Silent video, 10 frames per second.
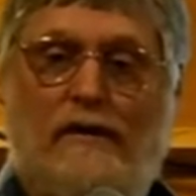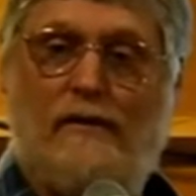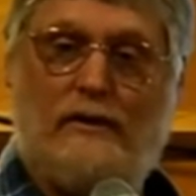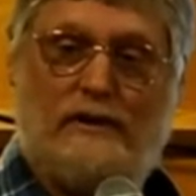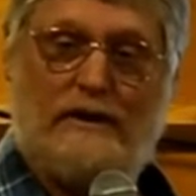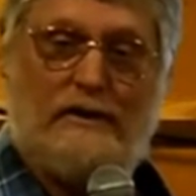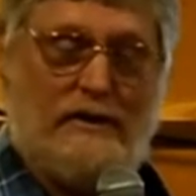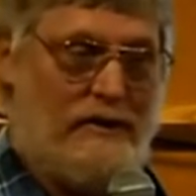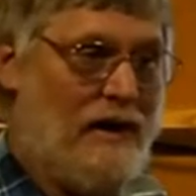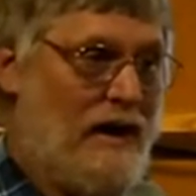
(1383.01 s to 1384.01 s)
folks out there
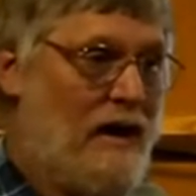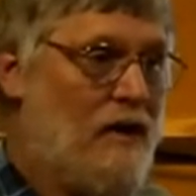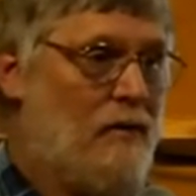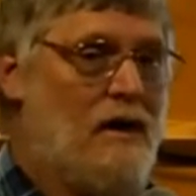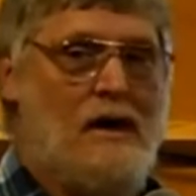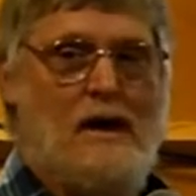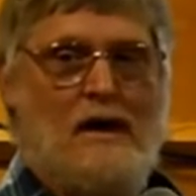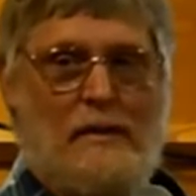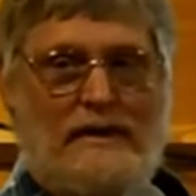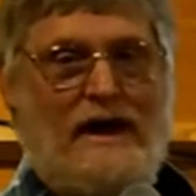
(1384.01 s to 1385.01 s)
to try and help.
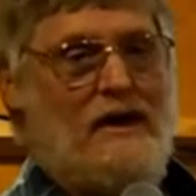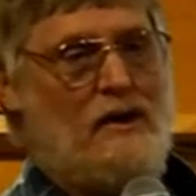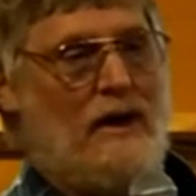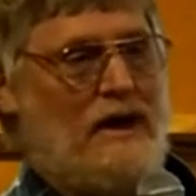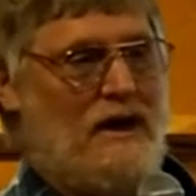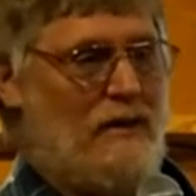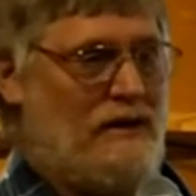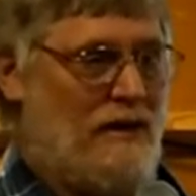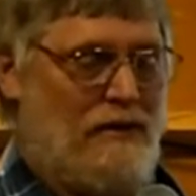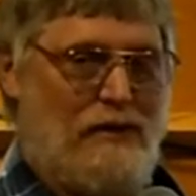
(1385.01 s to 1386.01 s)
But they had no idea
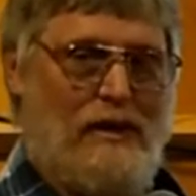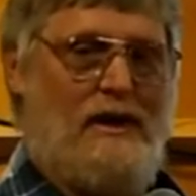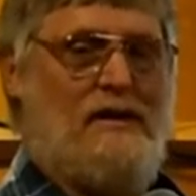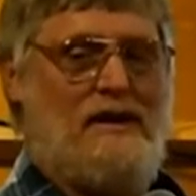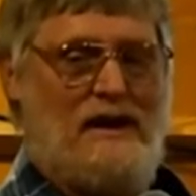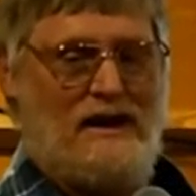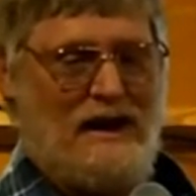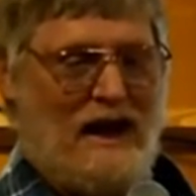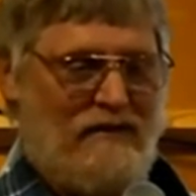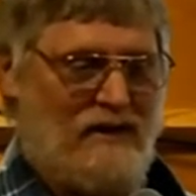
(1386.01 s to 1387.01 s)
what they were doing. They didn't
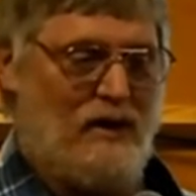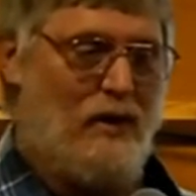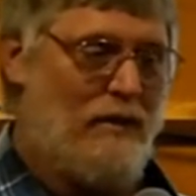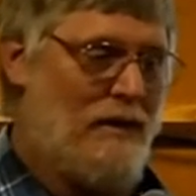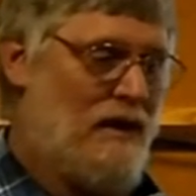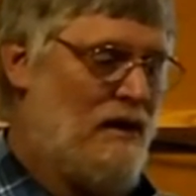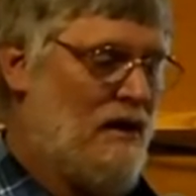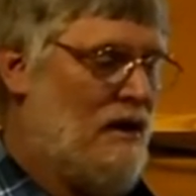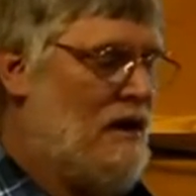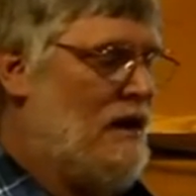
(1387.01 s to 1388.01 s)
have the equipment.
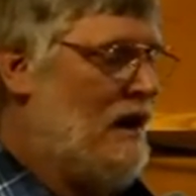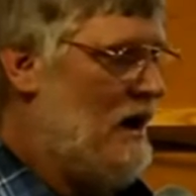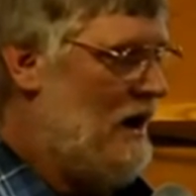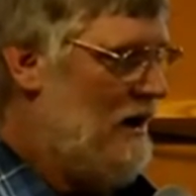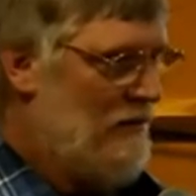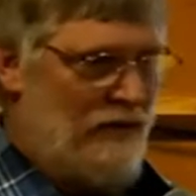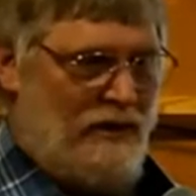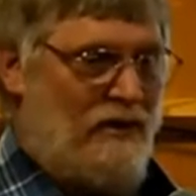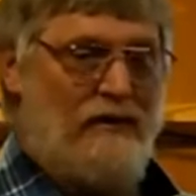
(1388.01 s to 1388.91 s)
Um, so these